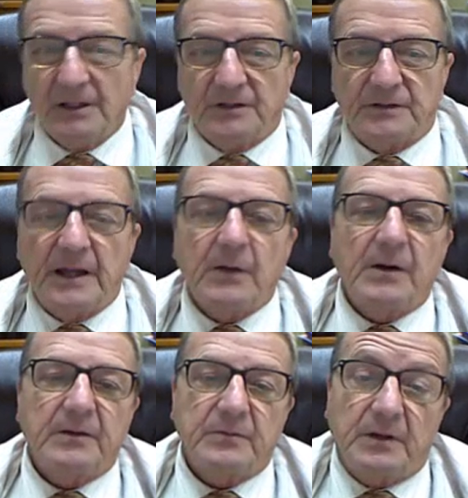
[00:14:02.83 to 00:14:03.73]
So now
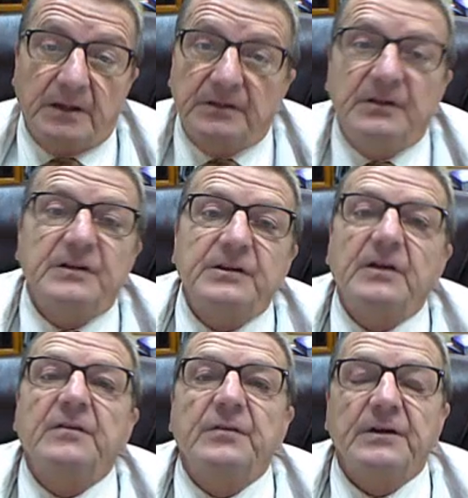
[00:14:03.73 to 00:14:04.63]
it's
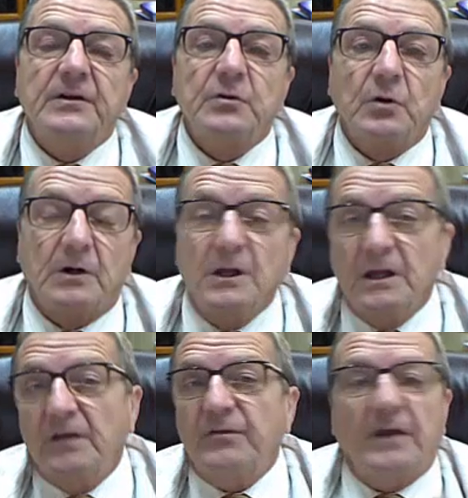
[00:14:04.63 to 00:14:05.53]
another foot in the door.
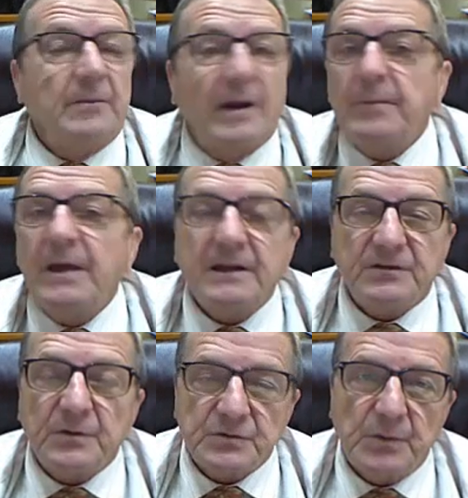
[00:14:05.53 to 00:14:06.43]
If I'm not making as
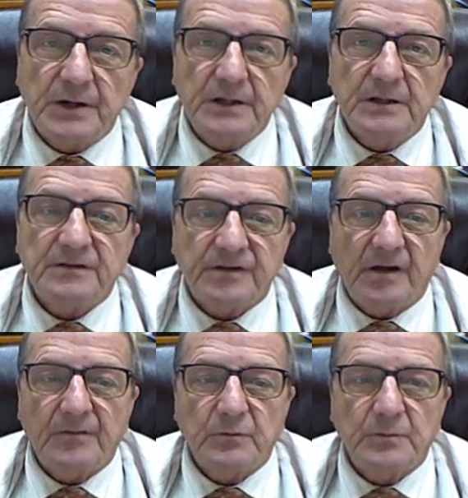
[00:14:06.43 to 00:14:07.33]
much money as
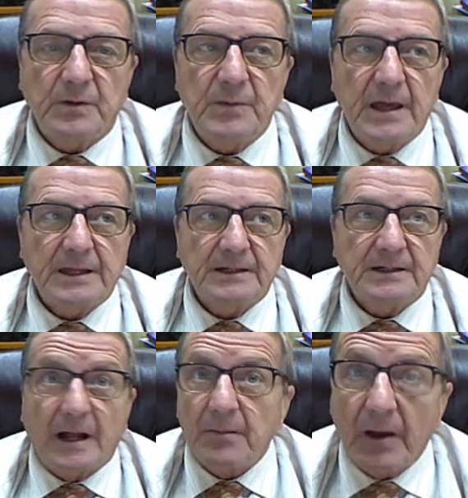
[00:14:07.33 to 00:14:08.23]
I would be making
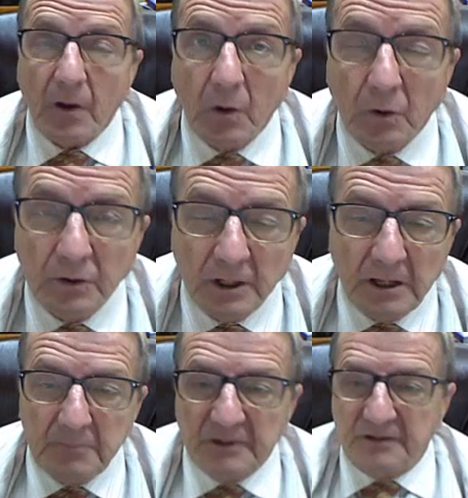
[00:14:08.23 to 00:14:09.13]
it on my own,
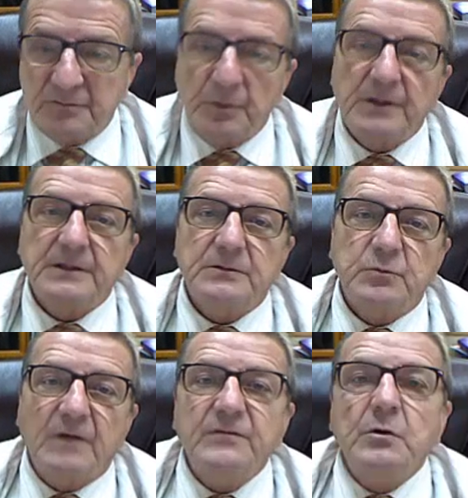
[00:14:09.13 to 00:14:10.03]
but it's bringing
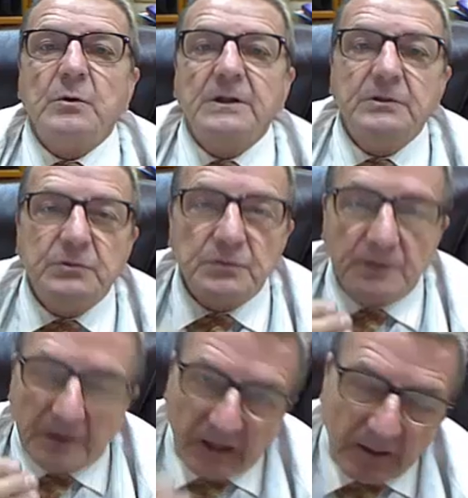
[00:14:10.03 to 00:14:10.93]
revenue into
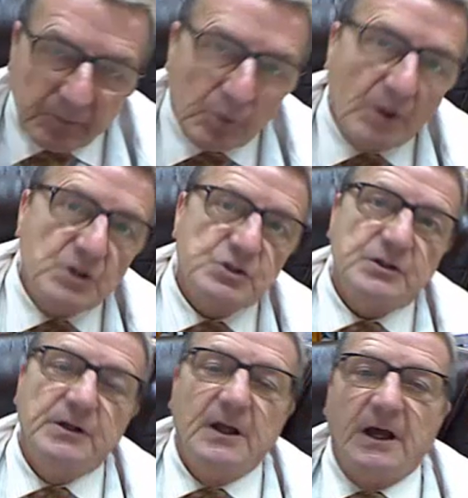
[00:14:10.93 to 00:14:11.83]
the
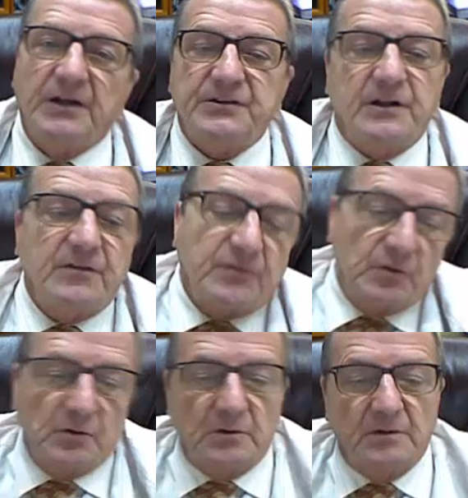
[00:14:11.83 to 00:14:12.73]
operation, a steady
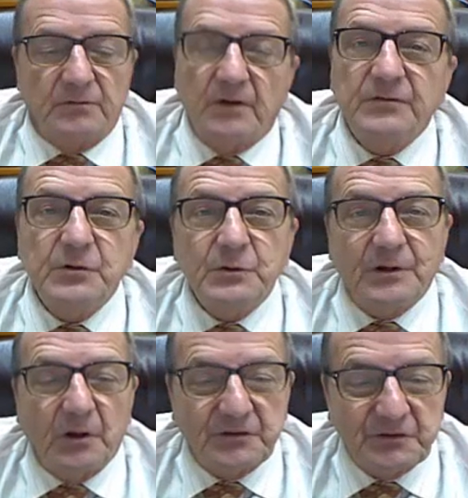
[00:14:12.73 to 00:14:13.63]
flow of revenue, and
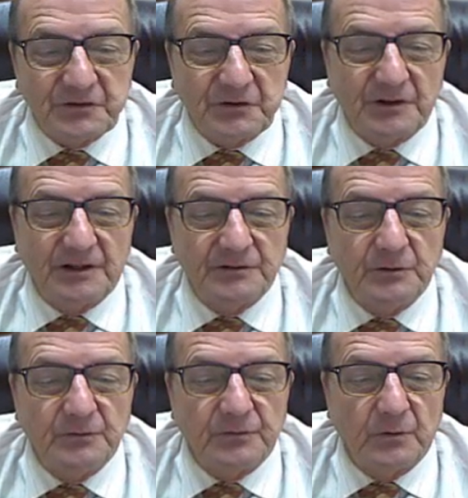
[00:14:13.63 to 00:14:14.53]
also a
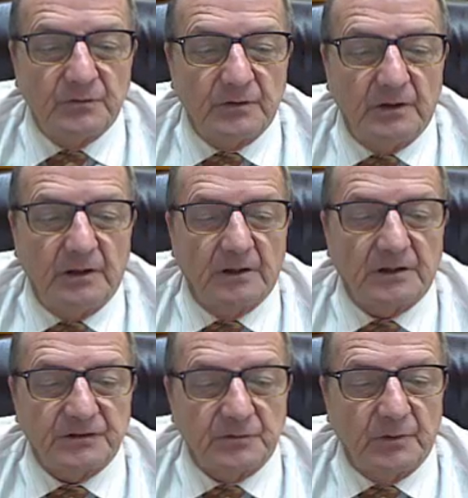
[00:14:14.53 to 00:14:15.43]
new flow of
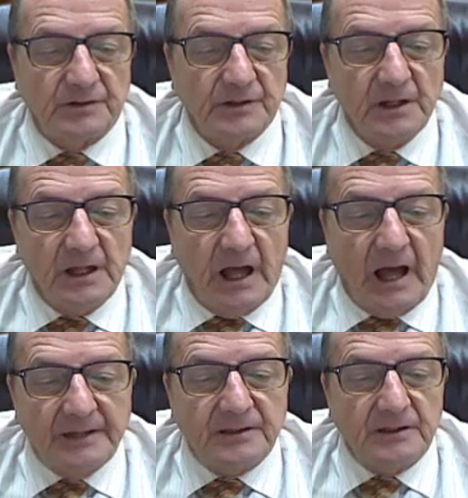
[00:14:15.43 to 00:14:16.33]
customer base.
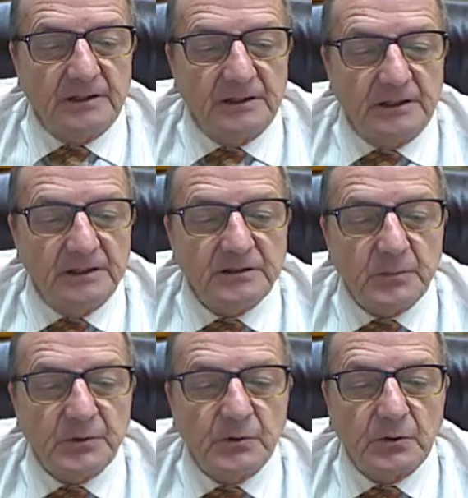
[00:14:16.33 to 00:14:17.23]

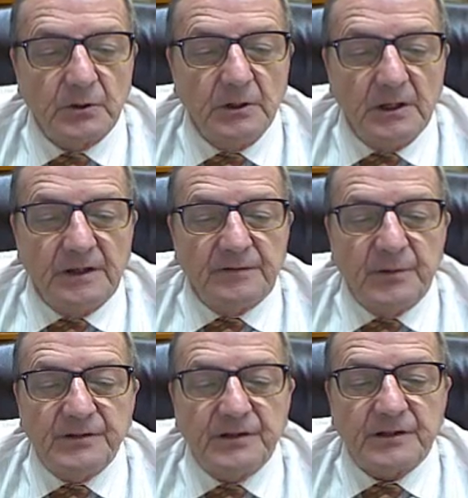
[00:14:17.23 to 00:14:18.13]
Entrepreneur is
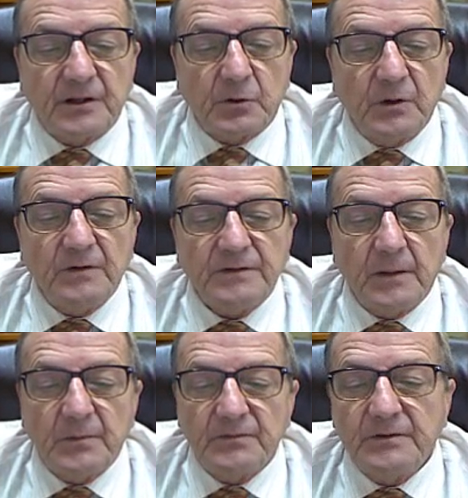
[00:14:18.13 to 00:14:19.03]
basically a creative
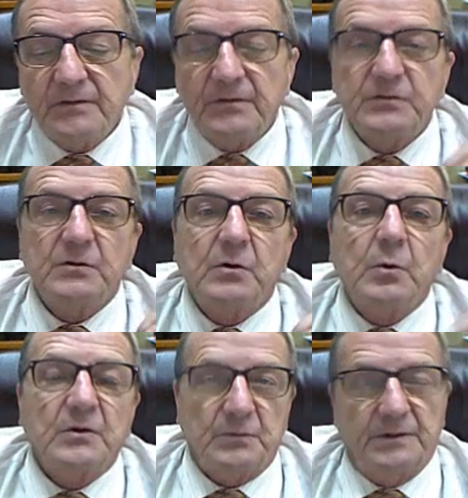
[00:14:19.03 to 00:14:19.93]
type of individual who
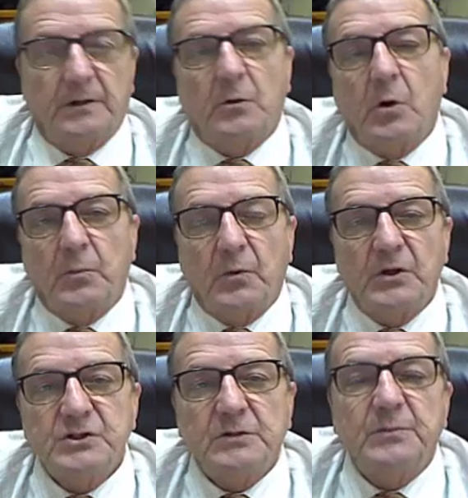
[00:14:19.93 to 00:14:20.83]
works within a
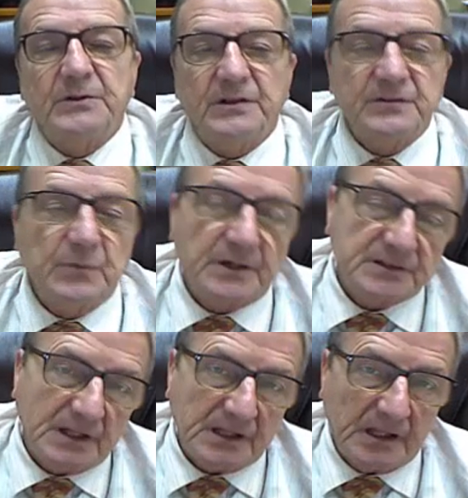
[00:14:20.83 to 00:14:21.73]
corporation but doesn't want to
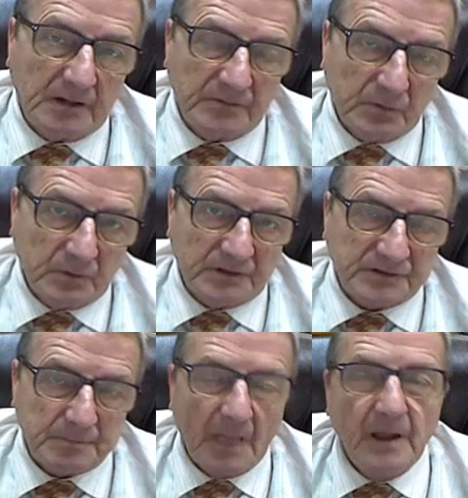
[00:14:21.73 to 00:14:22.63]
take any of the risk.
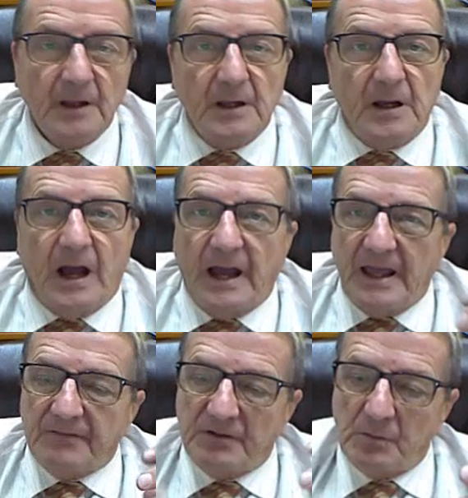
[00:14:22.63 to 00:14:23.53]
I
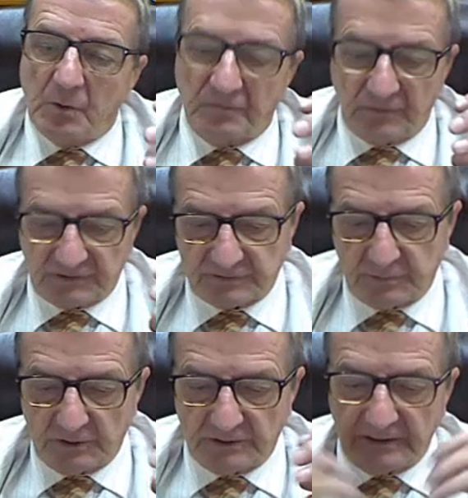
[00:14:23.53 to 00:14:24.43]
have a little more flexibility.